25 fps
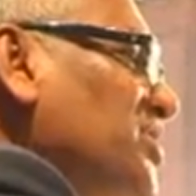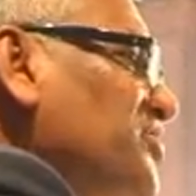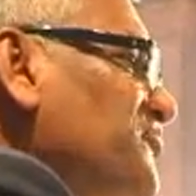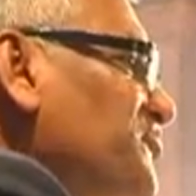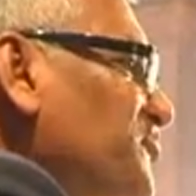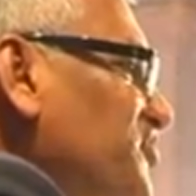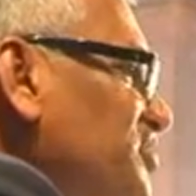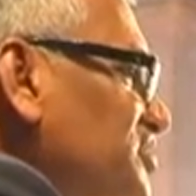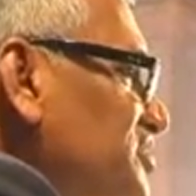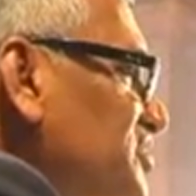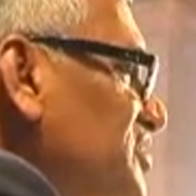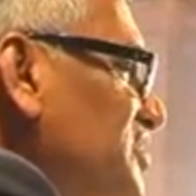
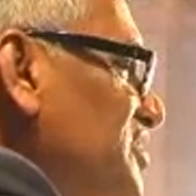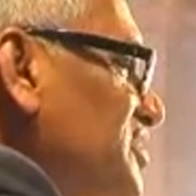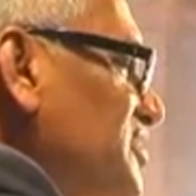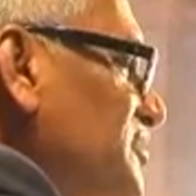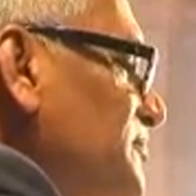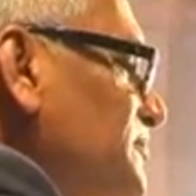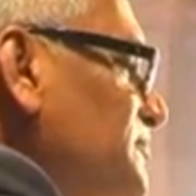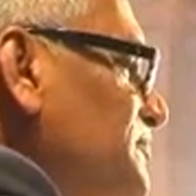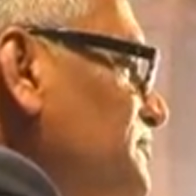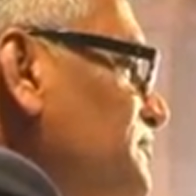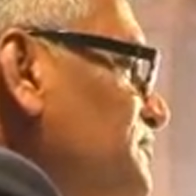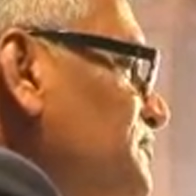but for the
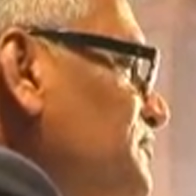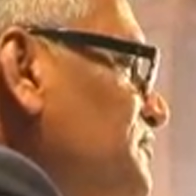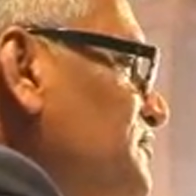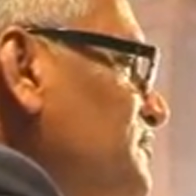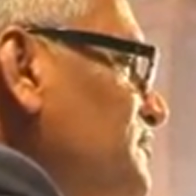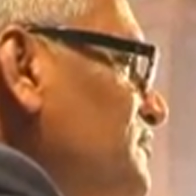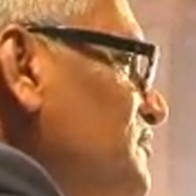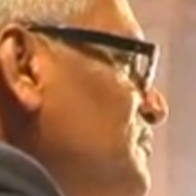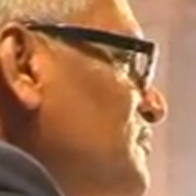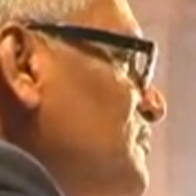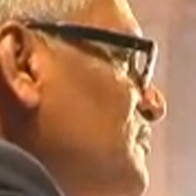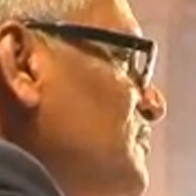
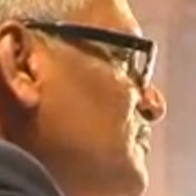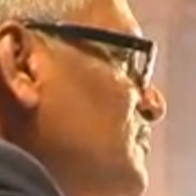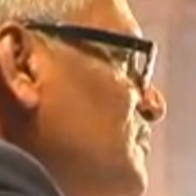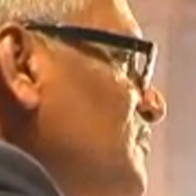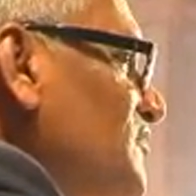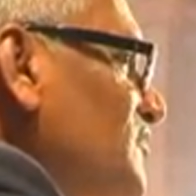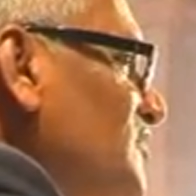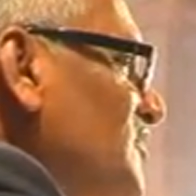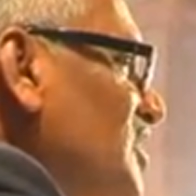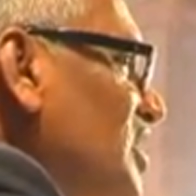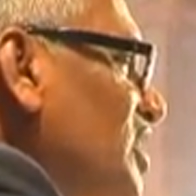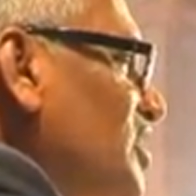
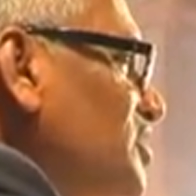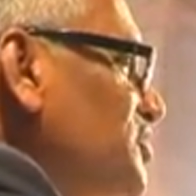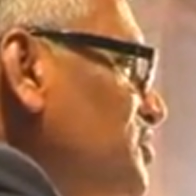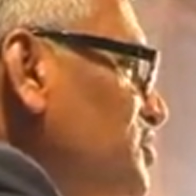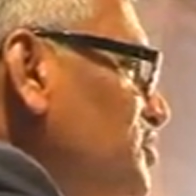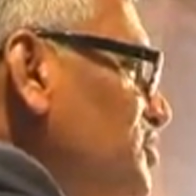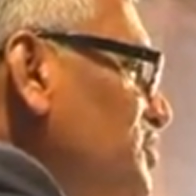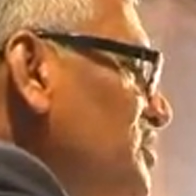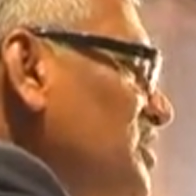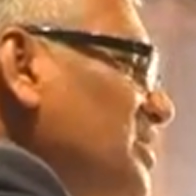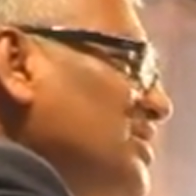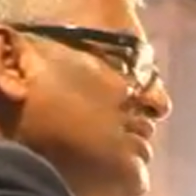
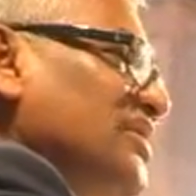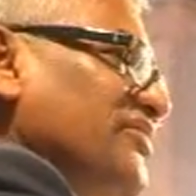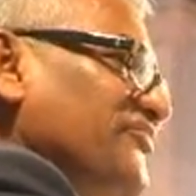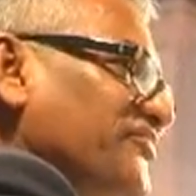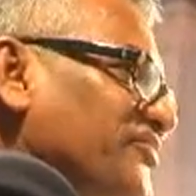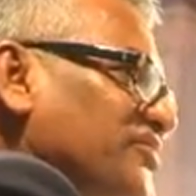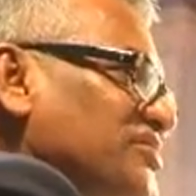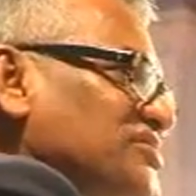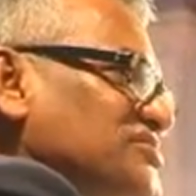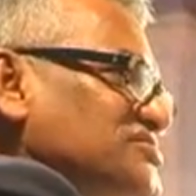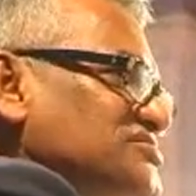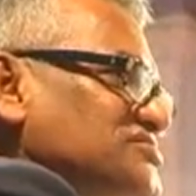Herculean
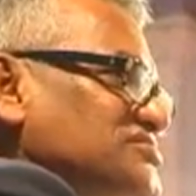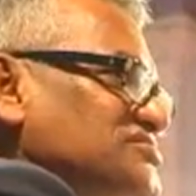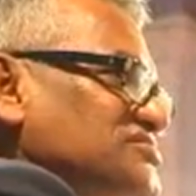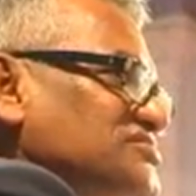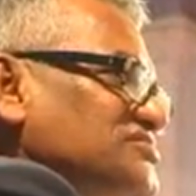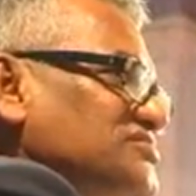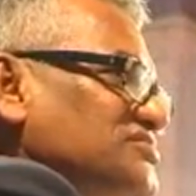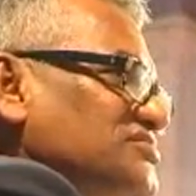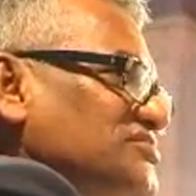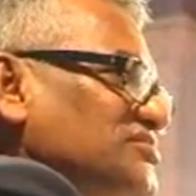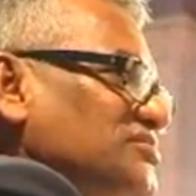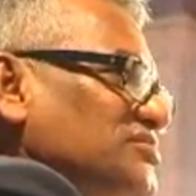efforts,
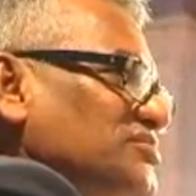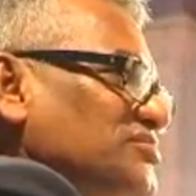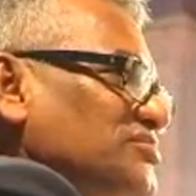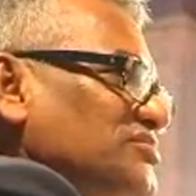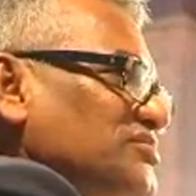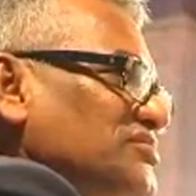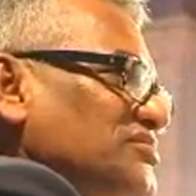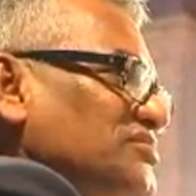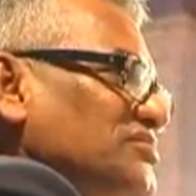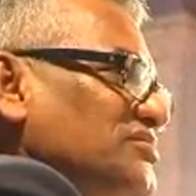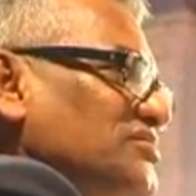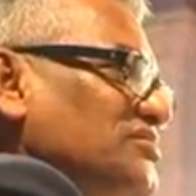
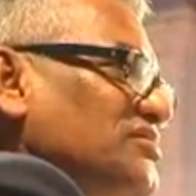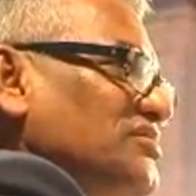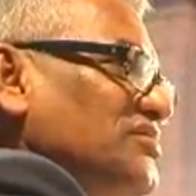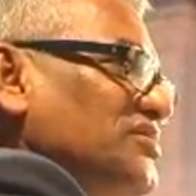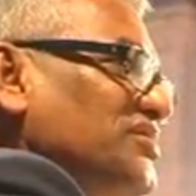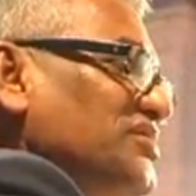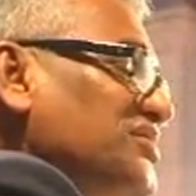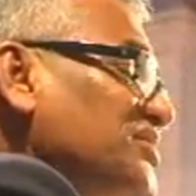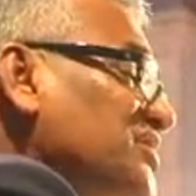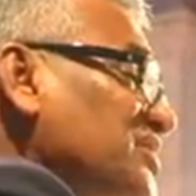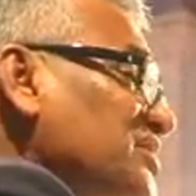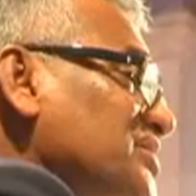
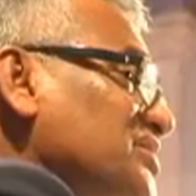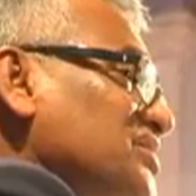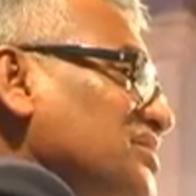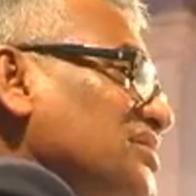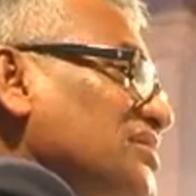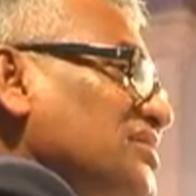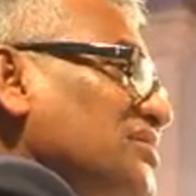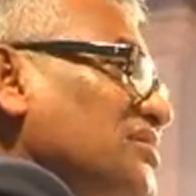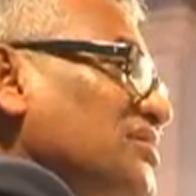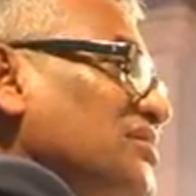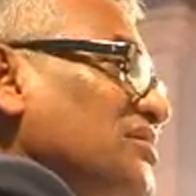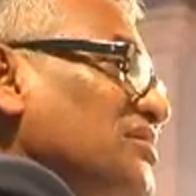
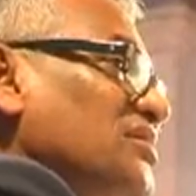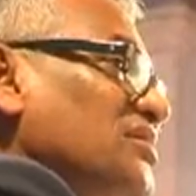indeed